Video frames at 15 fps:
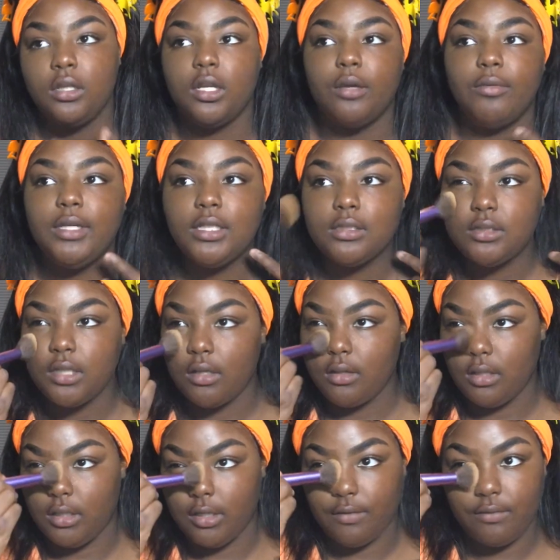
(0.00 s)
Now, we can tell
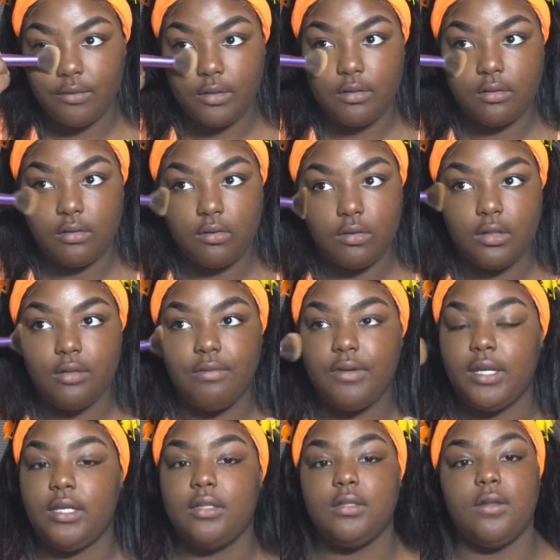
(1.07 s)
the difference on the
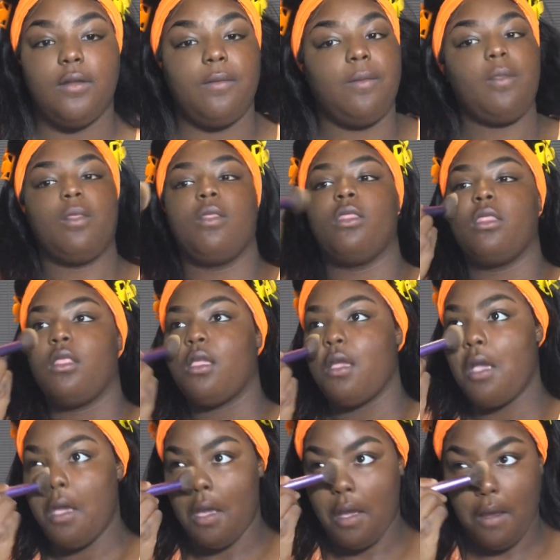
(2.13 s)
face.
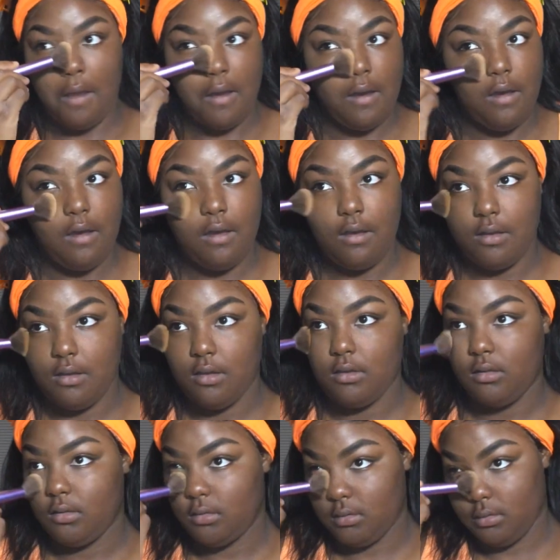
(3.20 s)

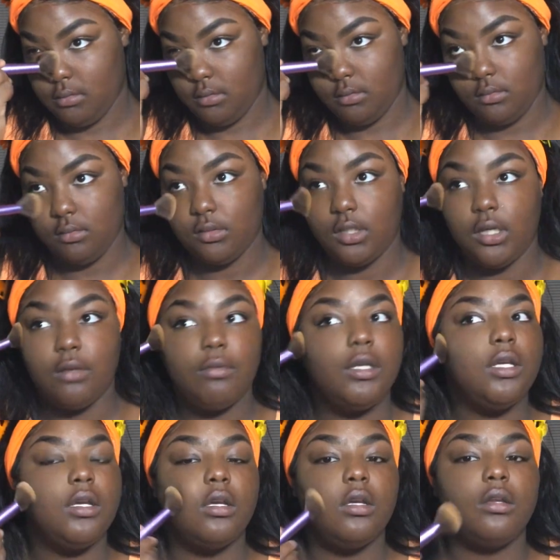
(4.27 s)
Yeah, we
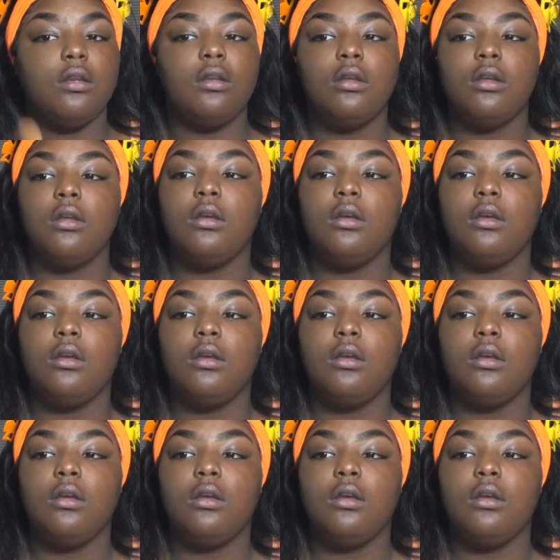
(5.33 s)
can.